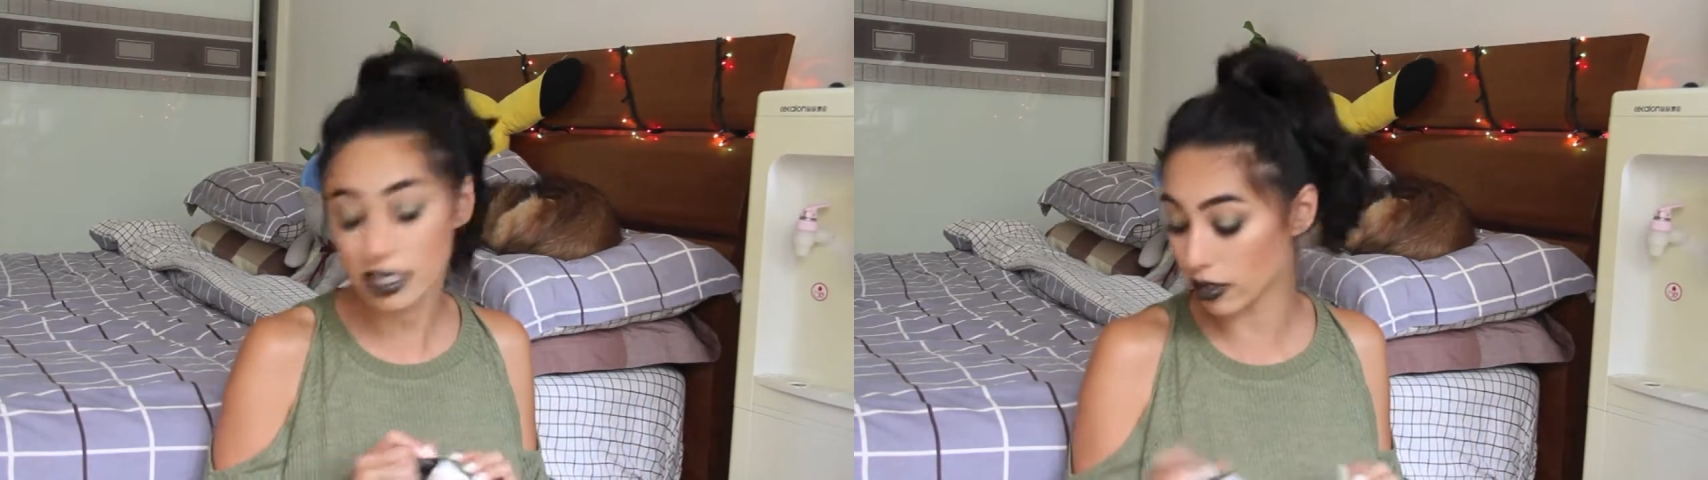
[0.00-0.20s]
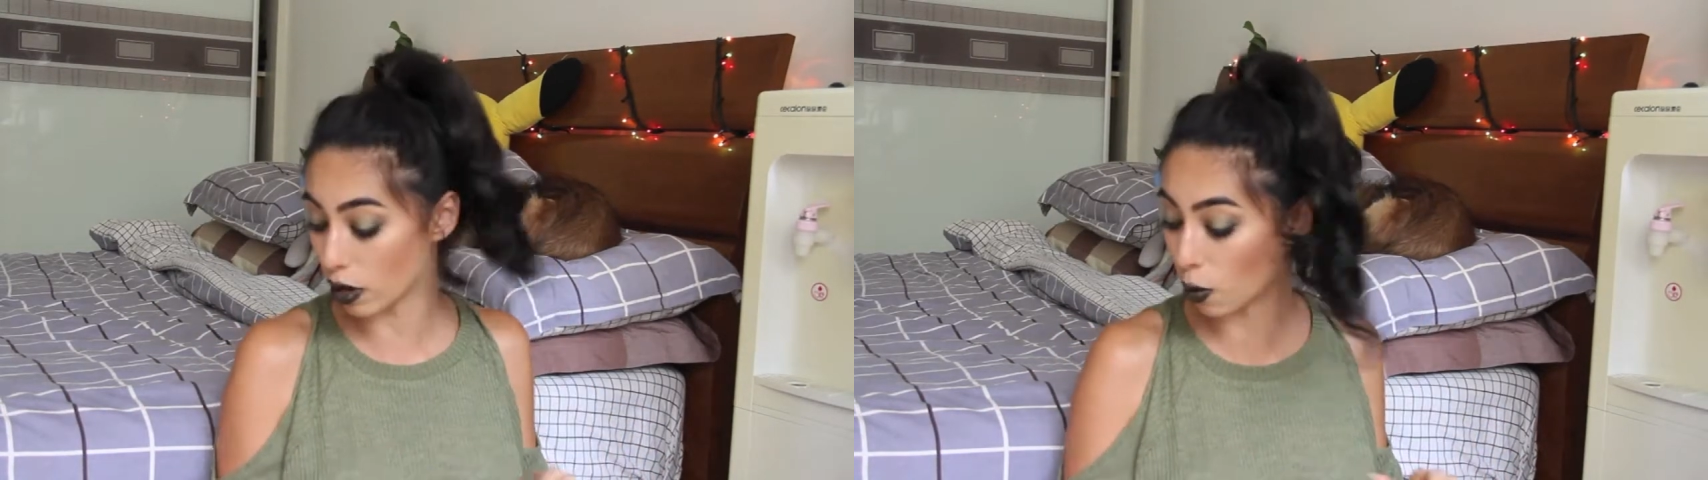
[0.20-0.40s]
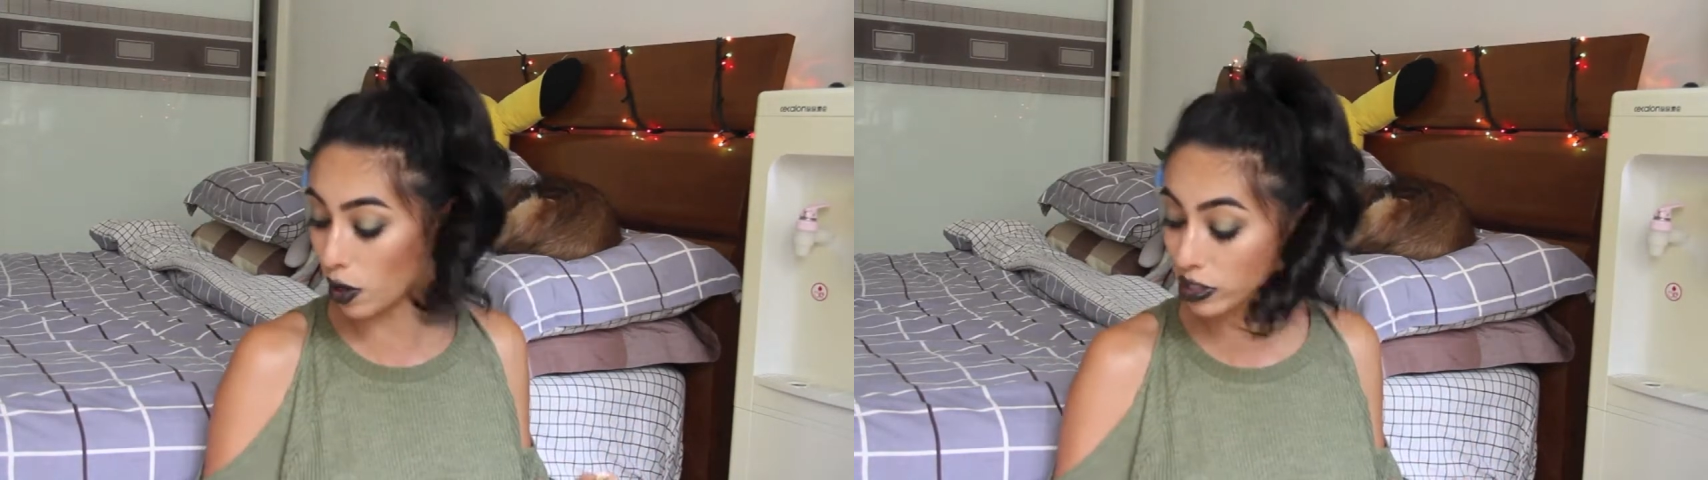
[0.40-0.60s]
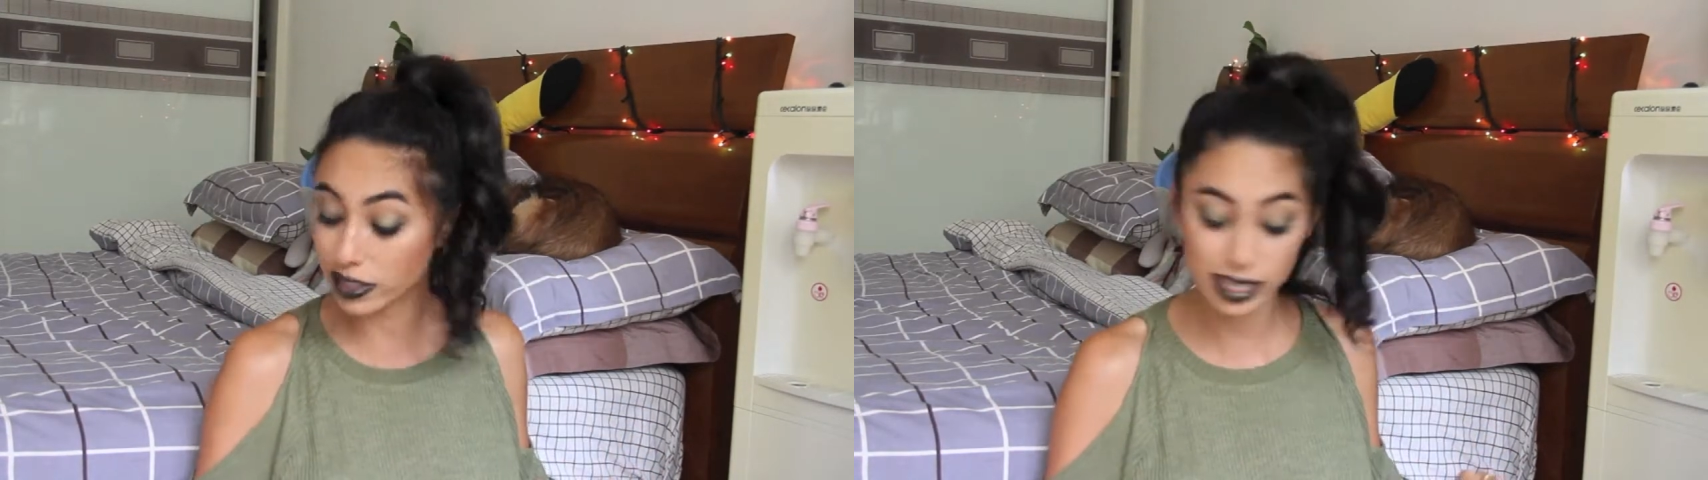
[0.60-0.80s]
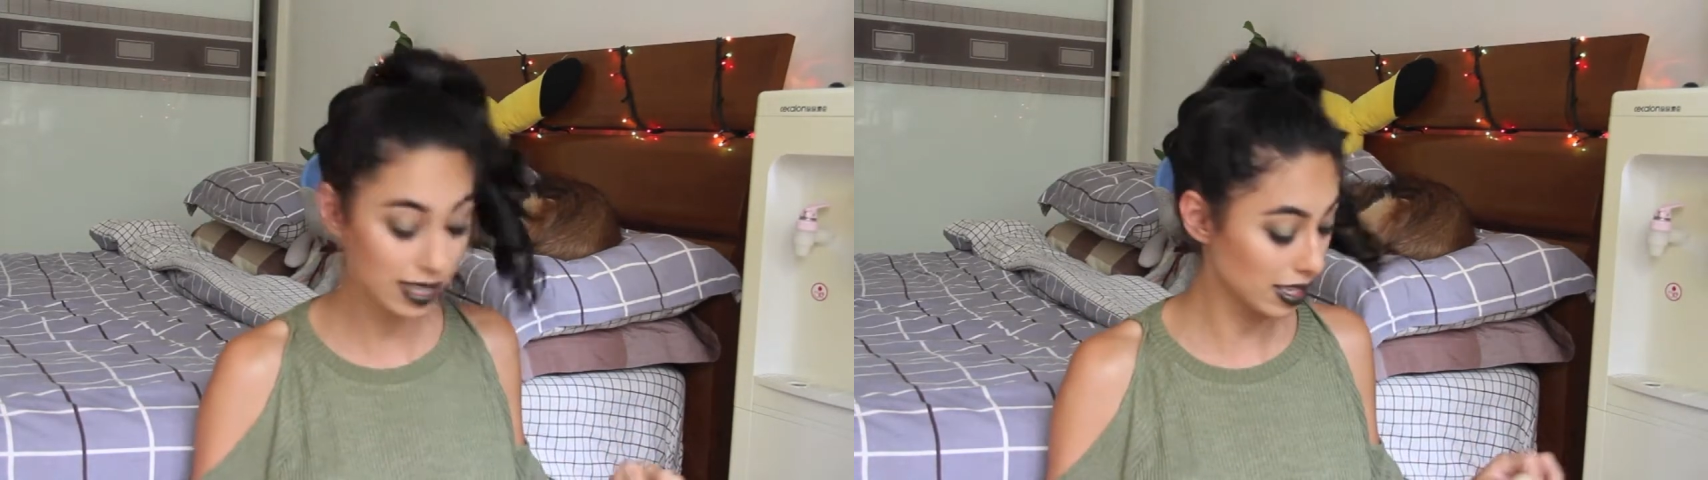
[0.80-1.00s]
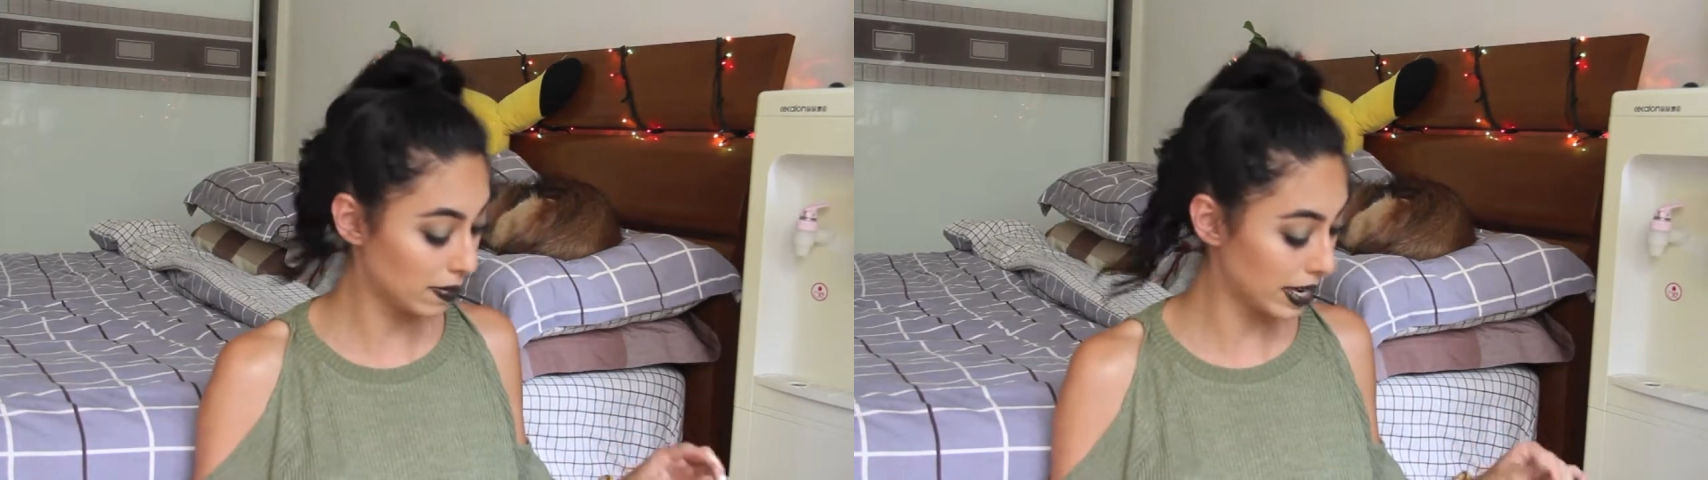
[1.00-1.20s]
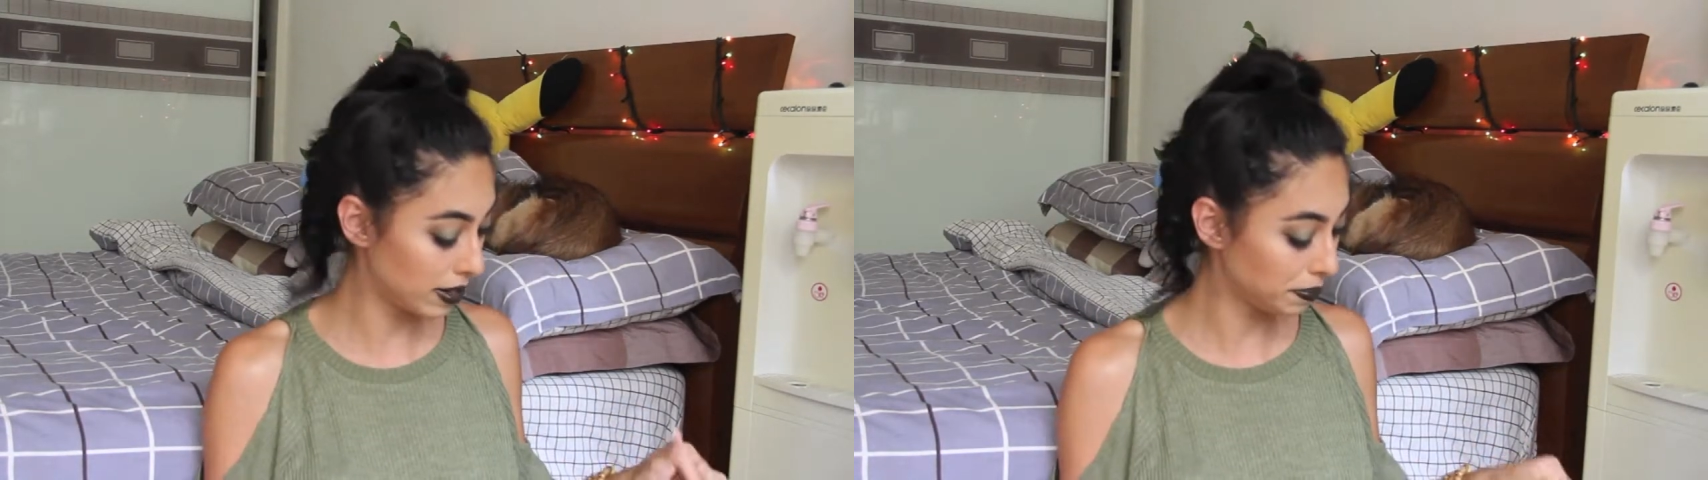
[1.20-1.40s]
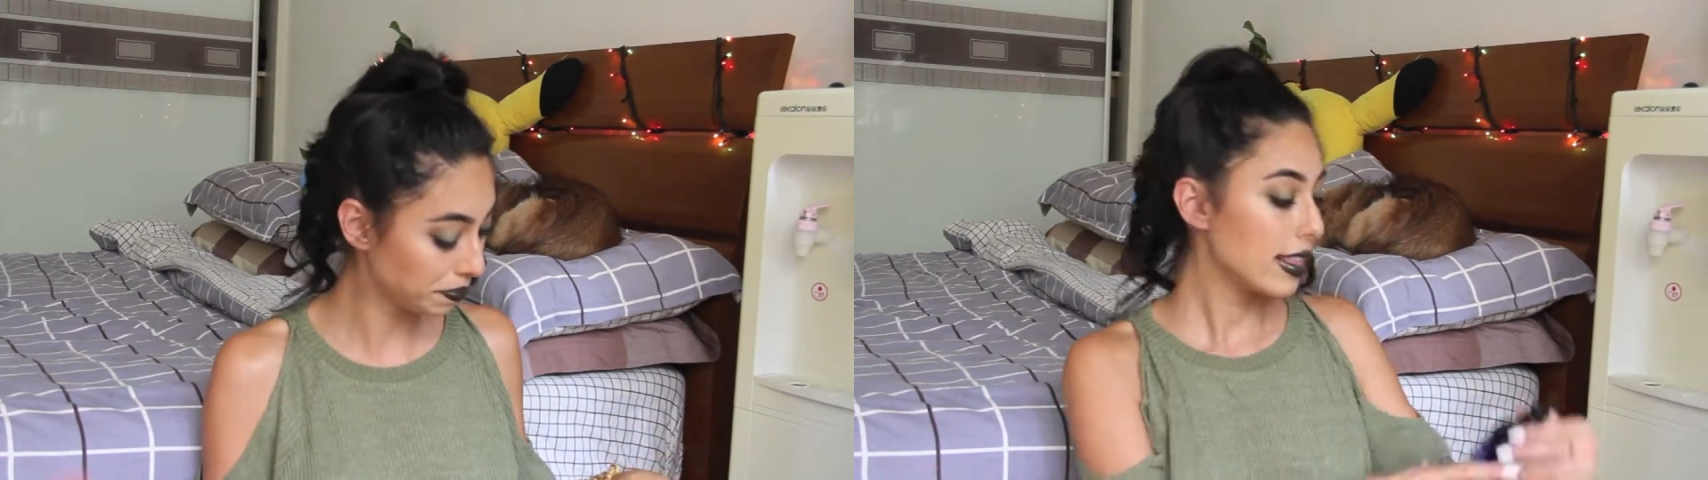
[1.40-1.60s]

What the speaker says: so our washer doesn't smell.